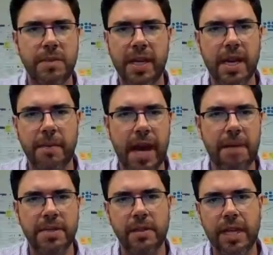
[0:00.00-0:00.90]
becoming
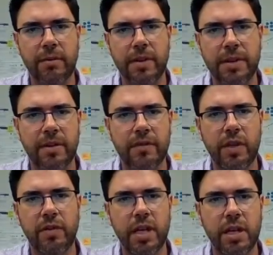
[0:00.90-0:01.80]
obsolete within a
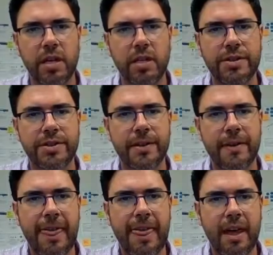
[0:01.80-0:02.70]
few years,
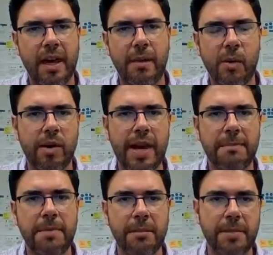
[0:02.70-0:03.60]
or
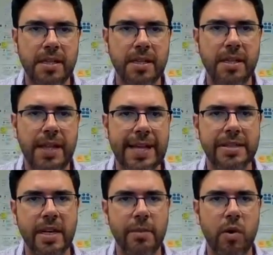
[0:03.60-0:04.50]
not being best in
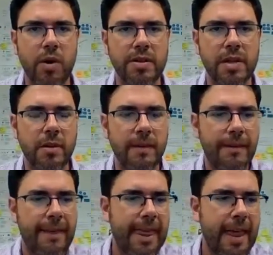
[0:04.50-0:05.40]
class anymore. So
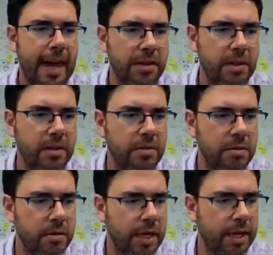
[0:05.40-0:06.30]
how do you